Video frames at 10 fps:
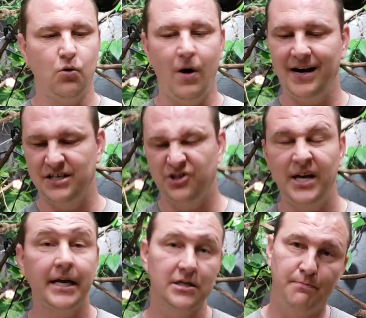quite as
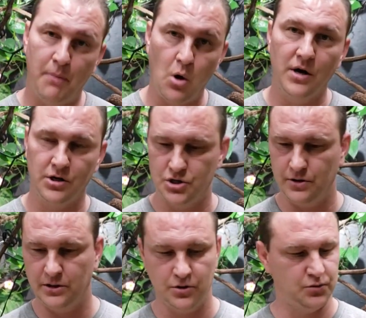thick as boa
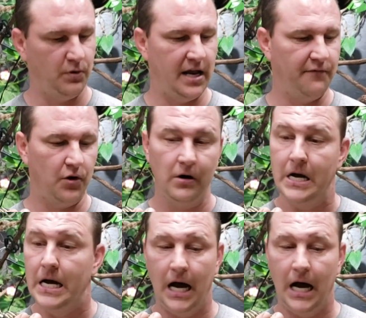constrictors whenever